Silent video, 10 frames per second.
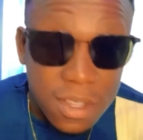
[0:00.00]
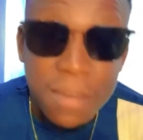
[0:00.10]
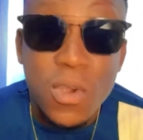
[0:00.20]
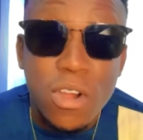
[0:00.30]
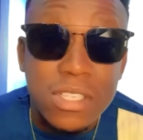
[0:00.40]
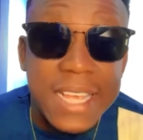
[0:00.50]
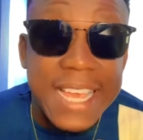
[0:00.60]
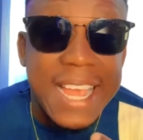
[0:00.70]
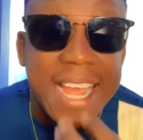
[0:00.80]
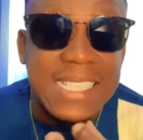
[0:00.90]
because
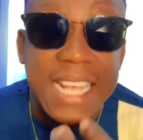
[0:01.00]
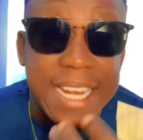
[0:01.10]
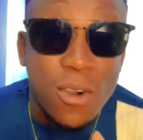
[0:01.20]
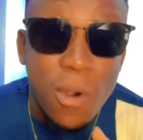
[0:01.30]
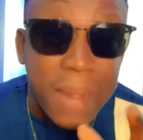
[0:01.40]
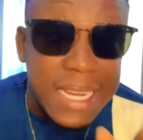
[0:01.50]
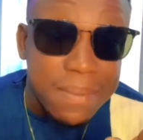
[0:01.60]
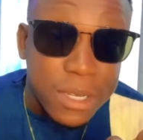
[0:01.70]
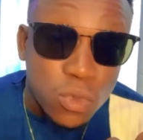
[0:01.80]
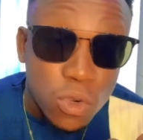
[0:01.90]
a kasa ne command
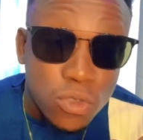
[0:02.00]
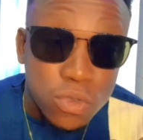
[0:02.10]
me to.